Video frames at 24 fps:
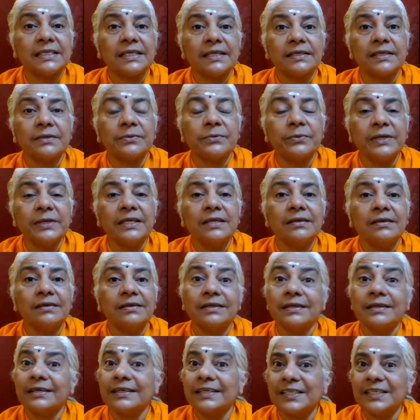that I
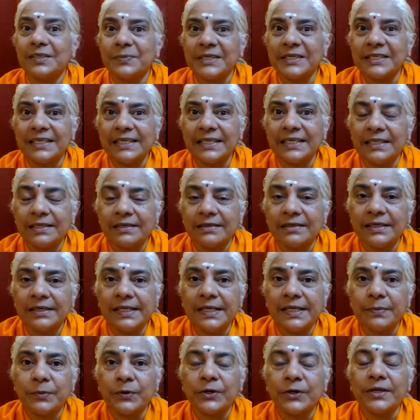win, especially in the
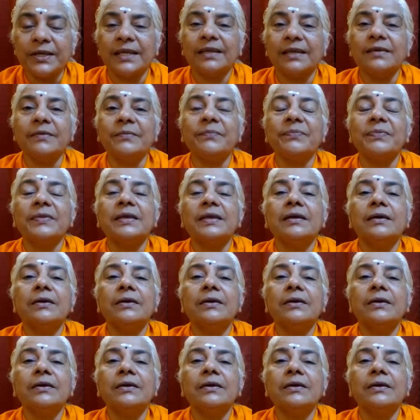early morning,